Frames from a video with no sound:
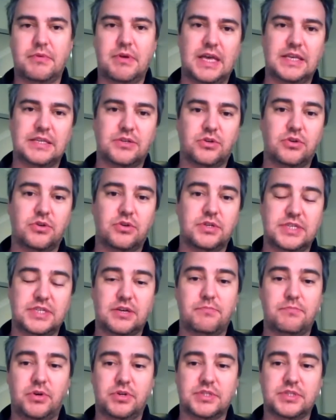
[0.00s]
as good as it
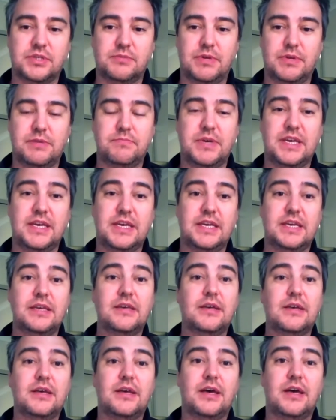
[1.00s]
can possibly
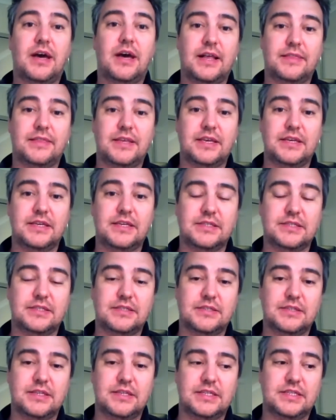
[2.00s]
be, I think
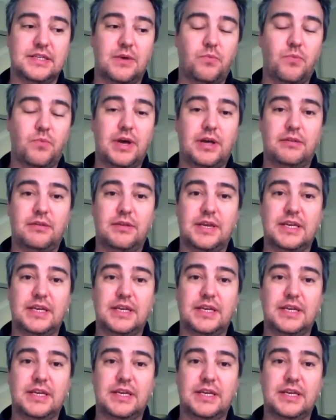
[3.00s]
it's done well.